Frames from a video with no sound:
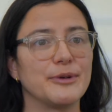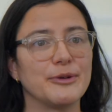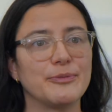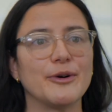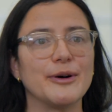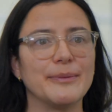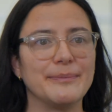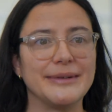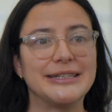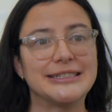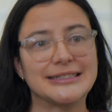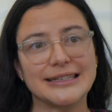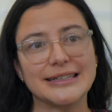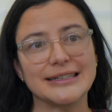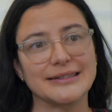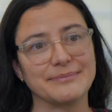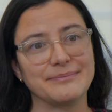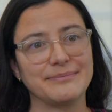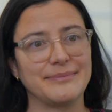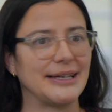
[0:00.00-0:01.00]
people are
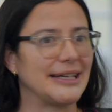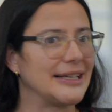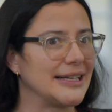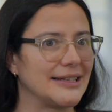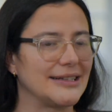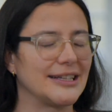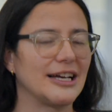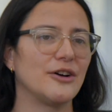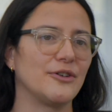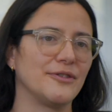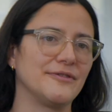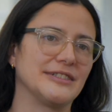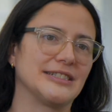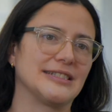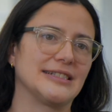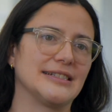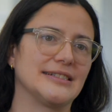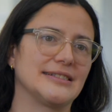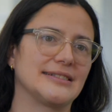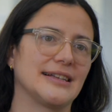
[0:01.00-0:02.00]
missing being in the
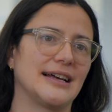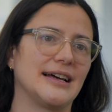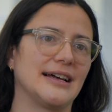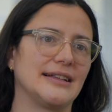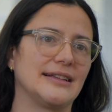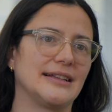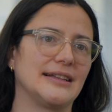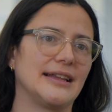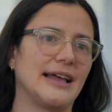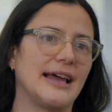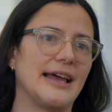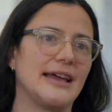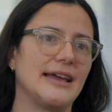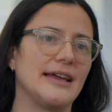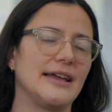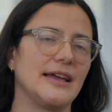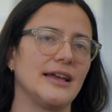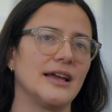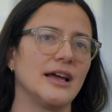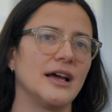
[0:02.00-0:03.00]
offices and
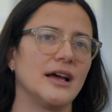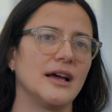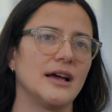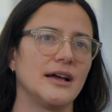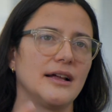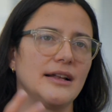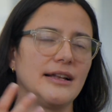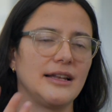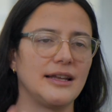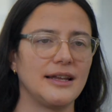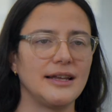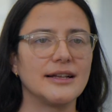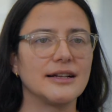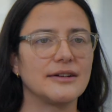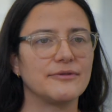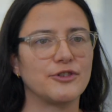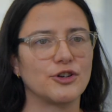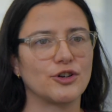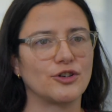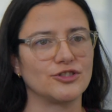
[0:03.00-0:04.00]
they need
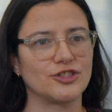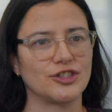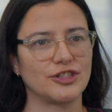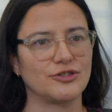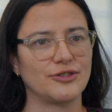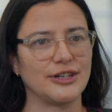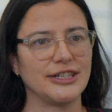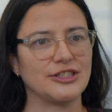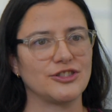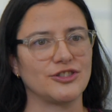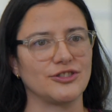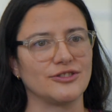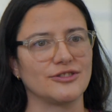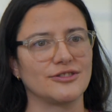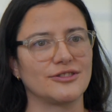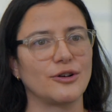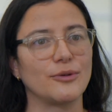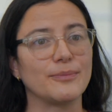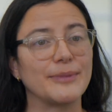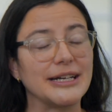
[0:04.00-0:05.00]
it for concentration.
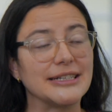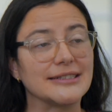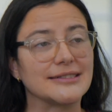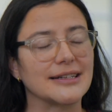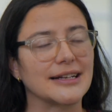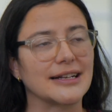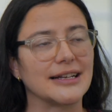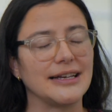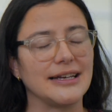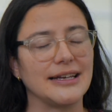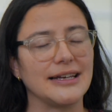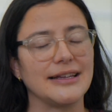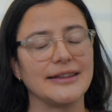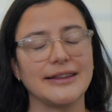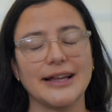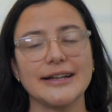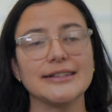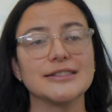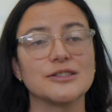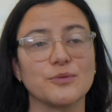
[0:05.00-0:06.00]
So basically
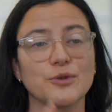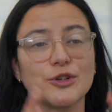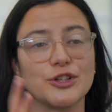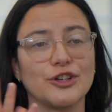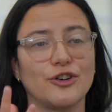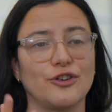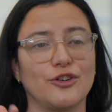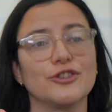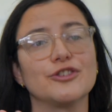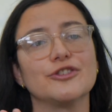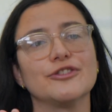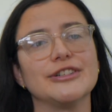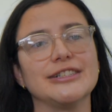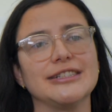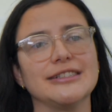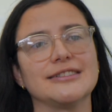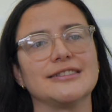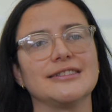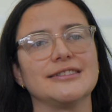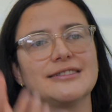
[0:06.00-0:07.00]
that is what the audio
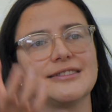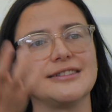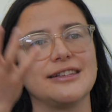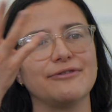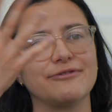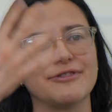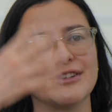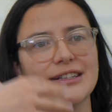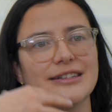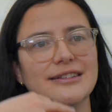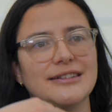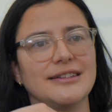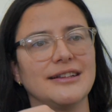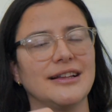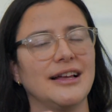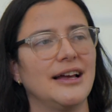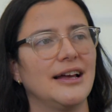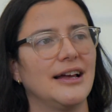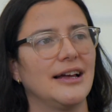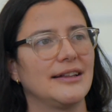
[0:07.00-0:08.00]
is
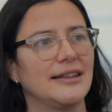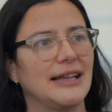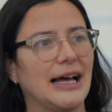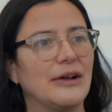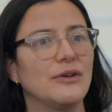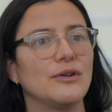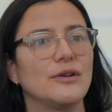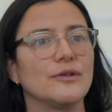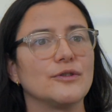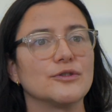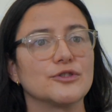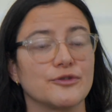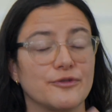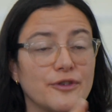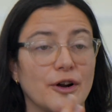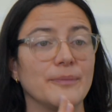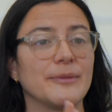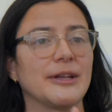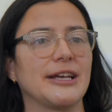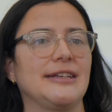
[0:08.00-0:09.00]
different downloads
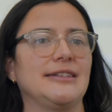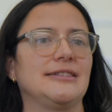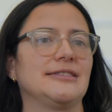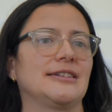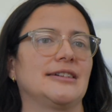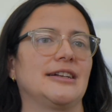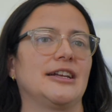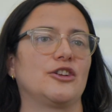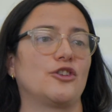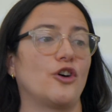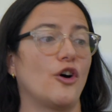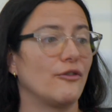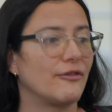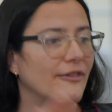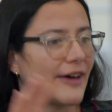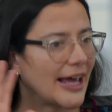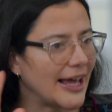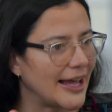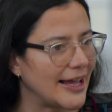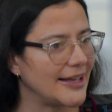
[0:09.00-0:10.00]
from the internet
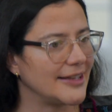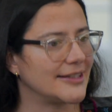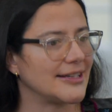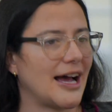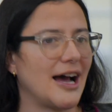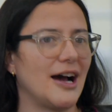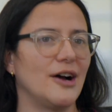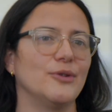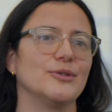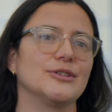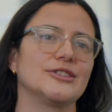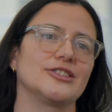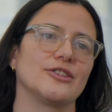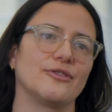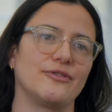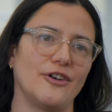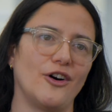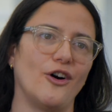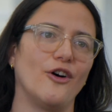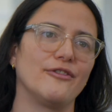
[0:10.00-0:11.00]
of 8 hours
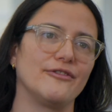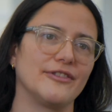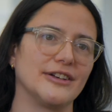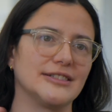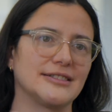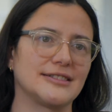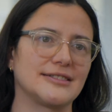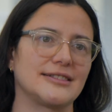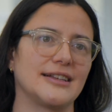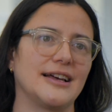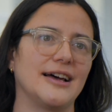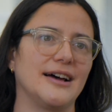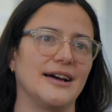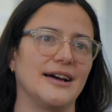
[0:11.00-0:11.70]
of office